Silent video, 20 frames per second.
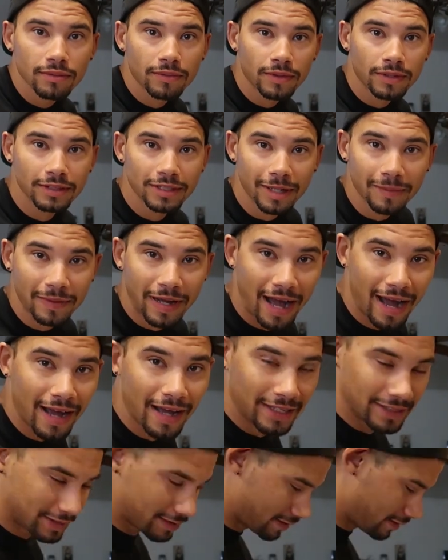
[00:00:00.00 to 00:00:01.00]
What is up,
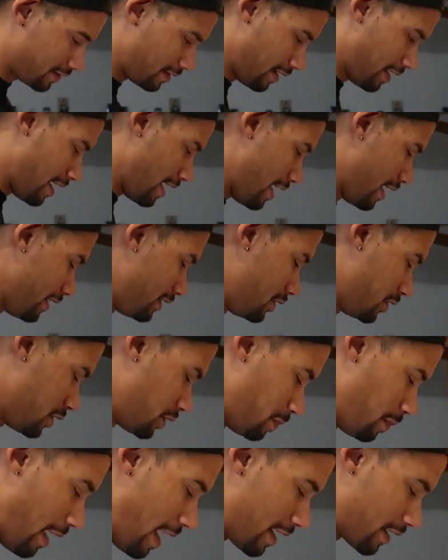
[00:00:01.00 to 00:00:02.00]
guys? I
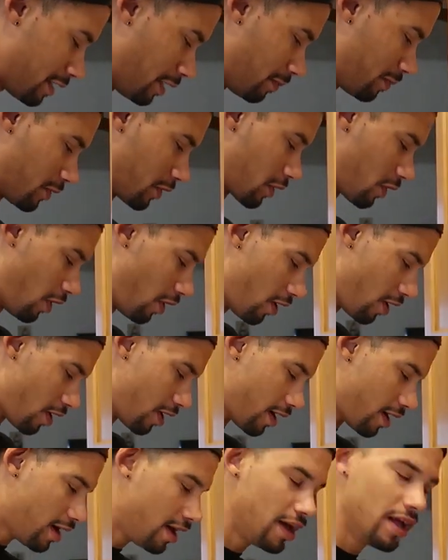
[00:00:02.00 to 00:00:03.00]
just packed up the
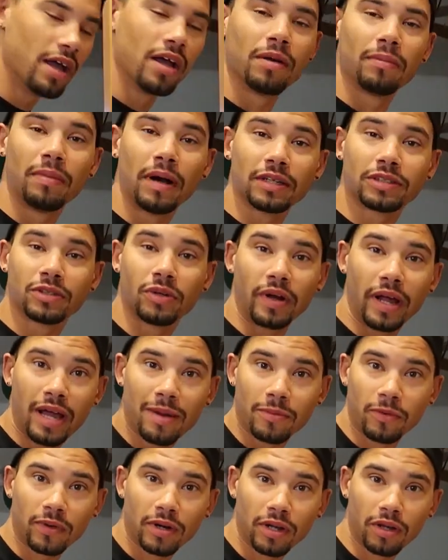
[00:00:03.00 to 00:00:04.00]
car, about to go to
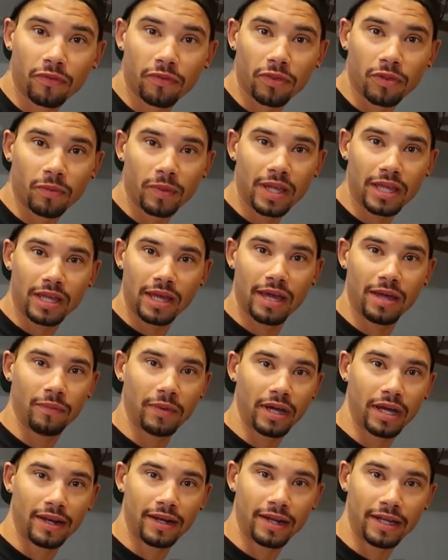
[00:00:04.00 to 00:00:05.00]
Amarillo for the weekend.
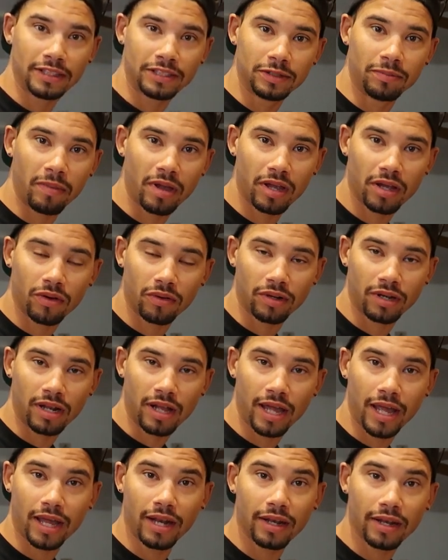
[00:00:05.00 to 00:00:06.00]
We got a nice meet going
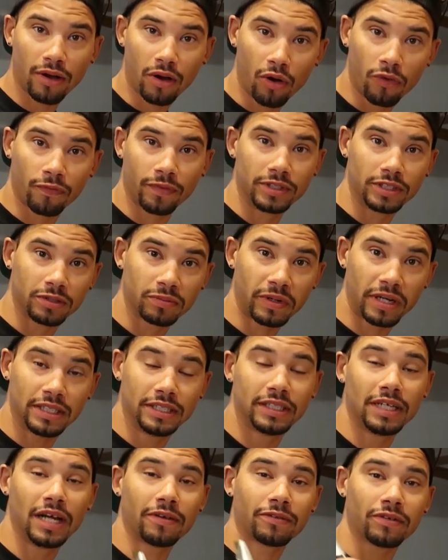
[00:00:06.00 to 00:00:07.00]
tonight, hopefully some
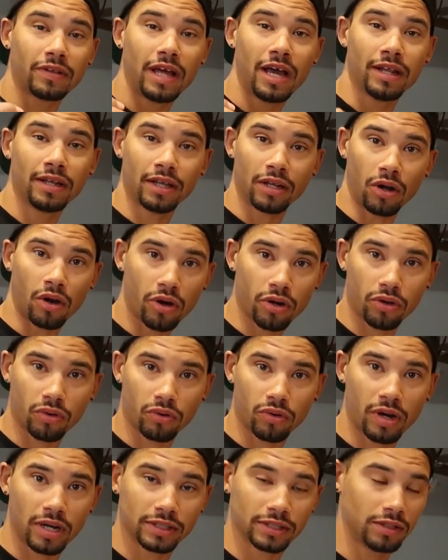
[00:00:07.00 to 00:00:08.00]
racing after that, and then
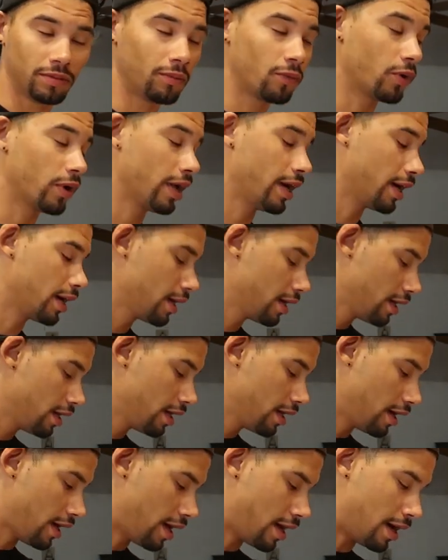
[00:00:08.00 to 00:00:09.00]
autocross in the morning.
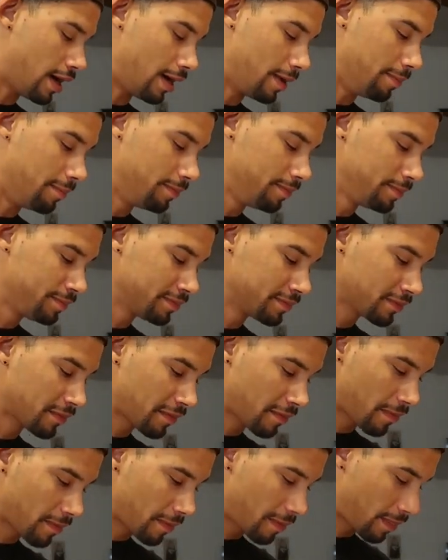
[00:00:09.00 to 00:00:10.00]

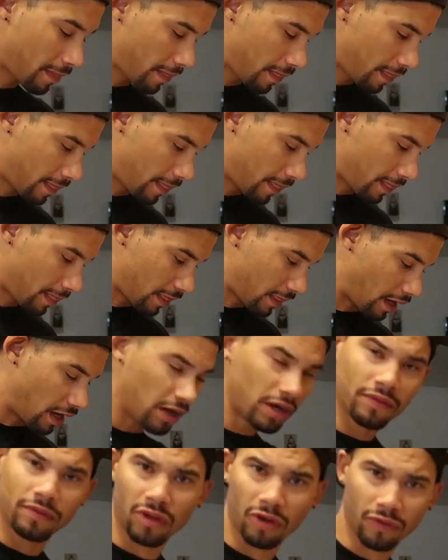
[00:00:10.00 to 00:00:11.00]
I
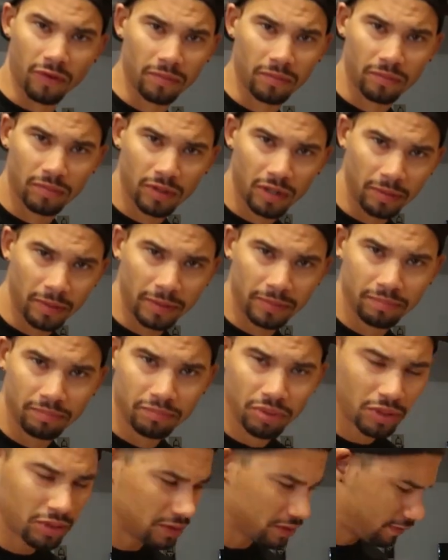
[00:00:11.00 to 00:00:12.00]
don't even know if I'm going to be
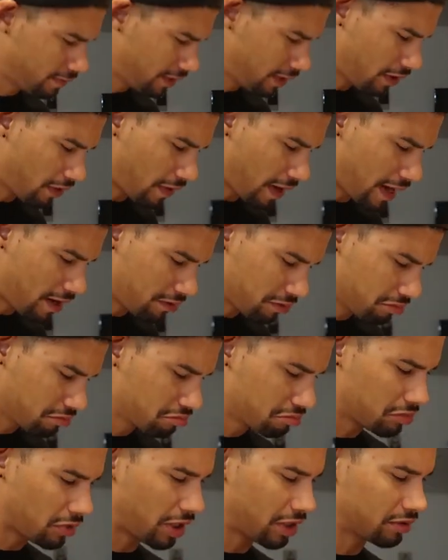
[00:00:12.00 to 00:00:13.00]
putting this video
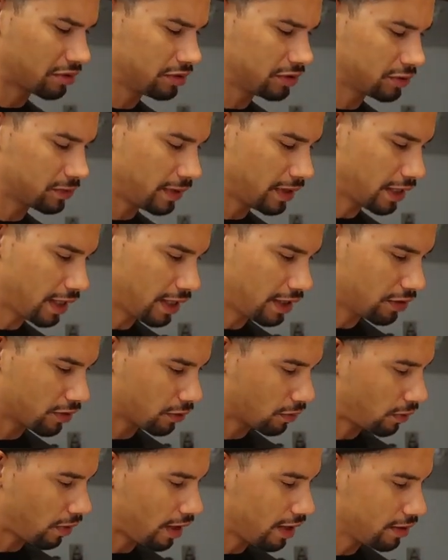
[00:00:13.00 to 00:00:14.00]
out like this weekend
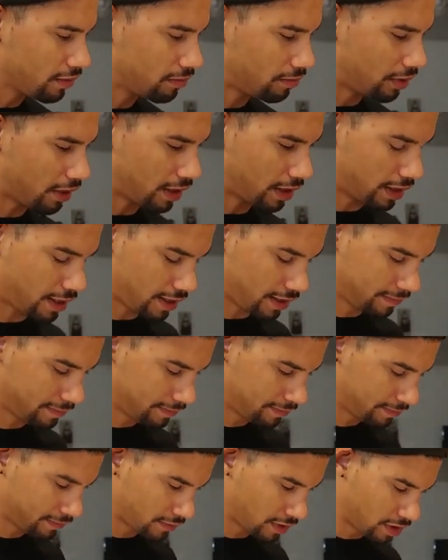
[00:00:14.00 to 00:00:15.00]
or what, but